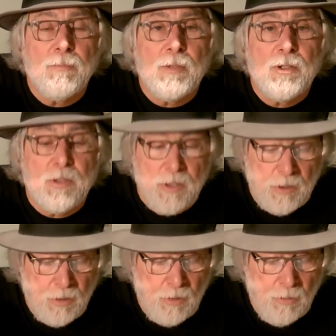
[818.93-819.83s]

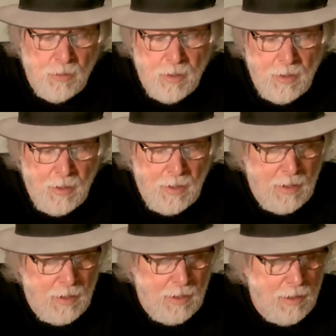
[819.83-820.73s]
So
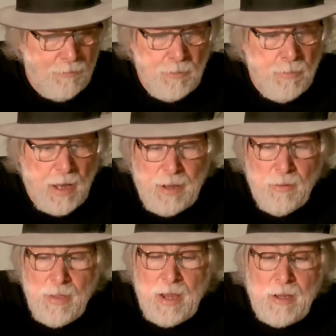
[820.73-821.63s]
if you buy
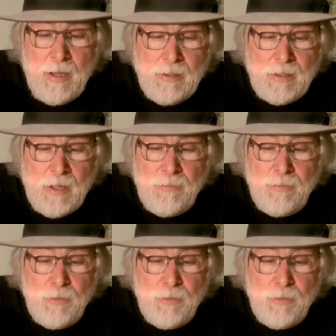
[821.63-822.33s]
all that kind of stuff,